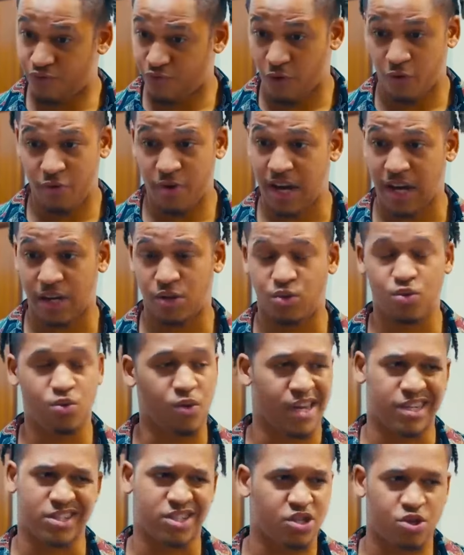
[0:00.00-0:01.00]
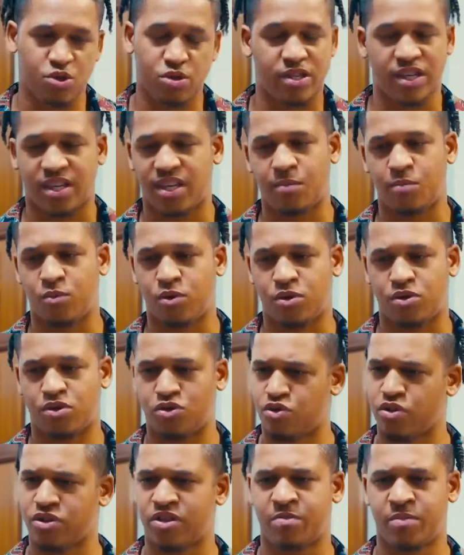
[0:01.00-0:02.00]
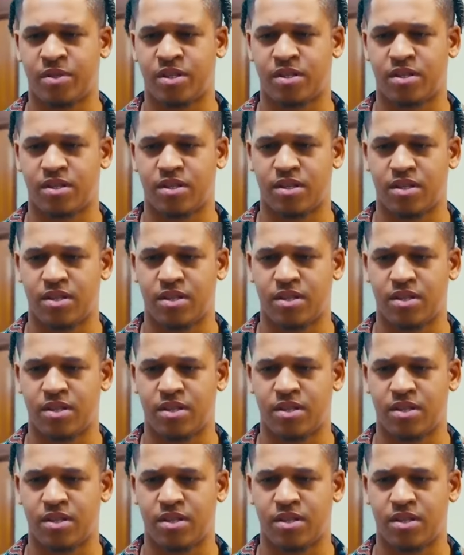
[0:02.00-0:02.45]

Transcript: for real I do, and she's not taking much, trust me.